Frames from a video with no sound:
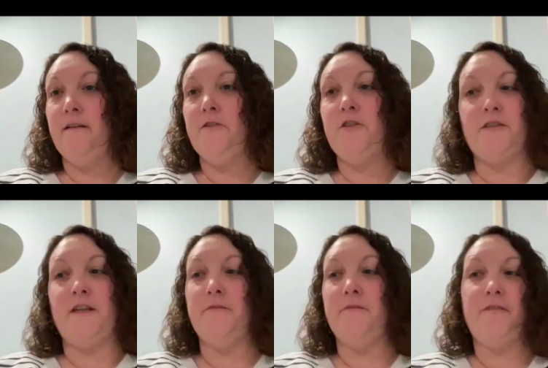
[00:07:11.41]
Just
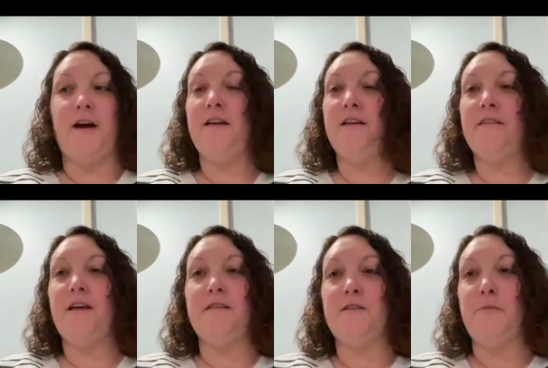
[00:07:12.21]
keep fighting.
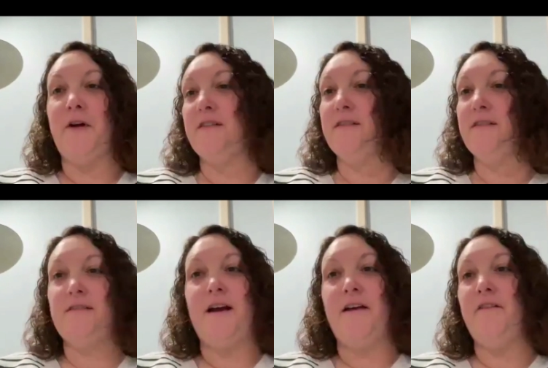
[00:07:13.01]
That's the best
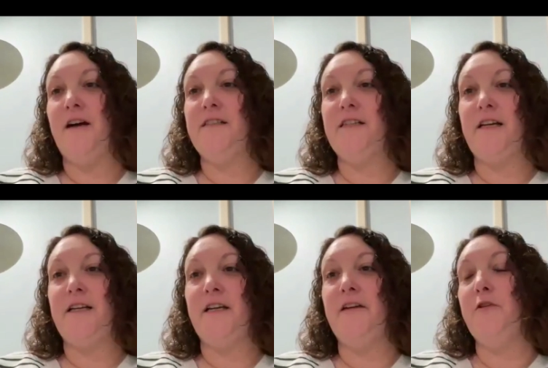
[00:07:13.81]
advice I
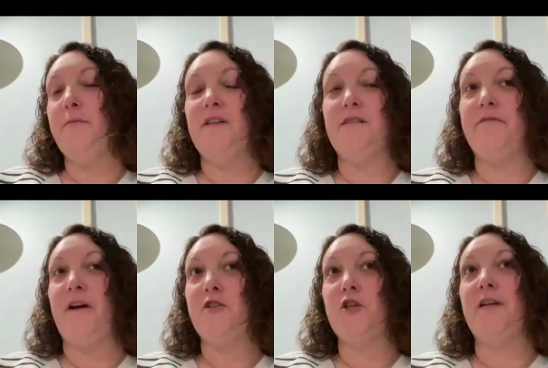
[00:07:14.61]
can give you, because
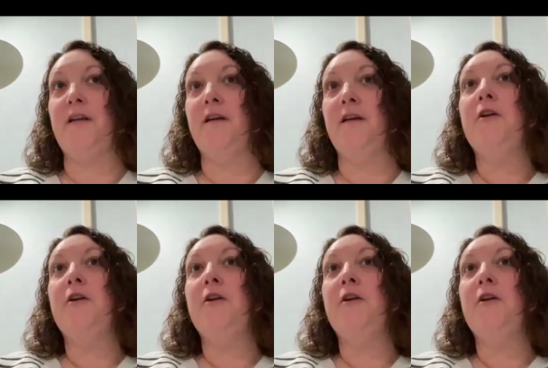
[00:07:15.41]
eventually